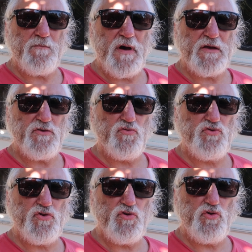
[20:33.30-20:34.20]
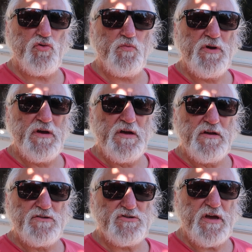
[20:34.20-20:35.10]
my YouTube
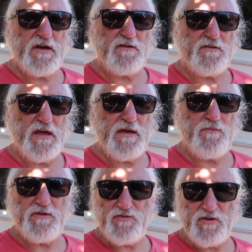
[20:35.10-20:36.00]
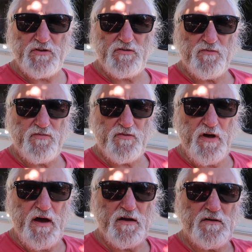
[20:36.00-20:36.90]
channel name is Sense of
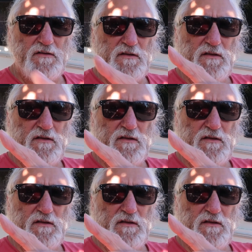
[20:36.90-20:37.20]
Style.